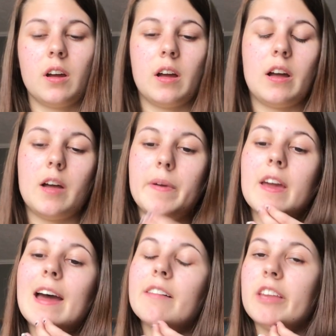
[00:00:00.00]

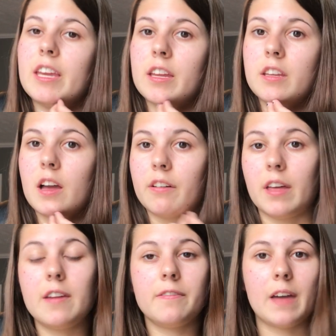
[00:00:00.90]
and I lead Young
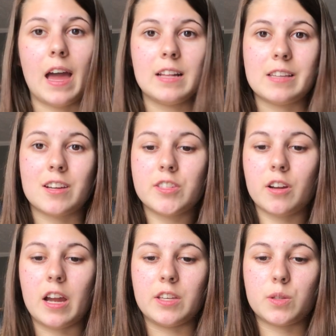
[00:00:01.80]
Life at
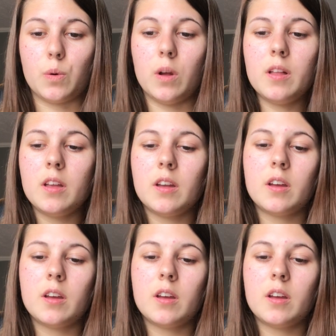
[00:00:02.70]
Dexter High School.